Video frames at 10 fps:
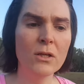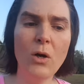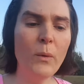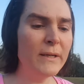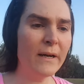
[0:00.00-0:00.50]

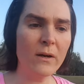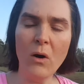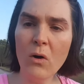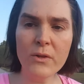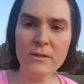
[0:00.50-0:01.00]
going down
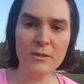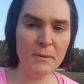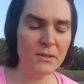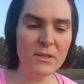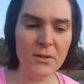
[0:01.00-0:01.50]
all the
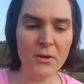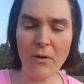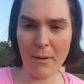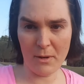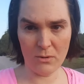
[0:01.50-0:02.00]
conspiracy theory
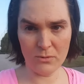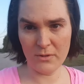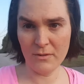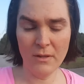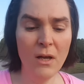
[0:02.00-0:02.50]
rabbit holes,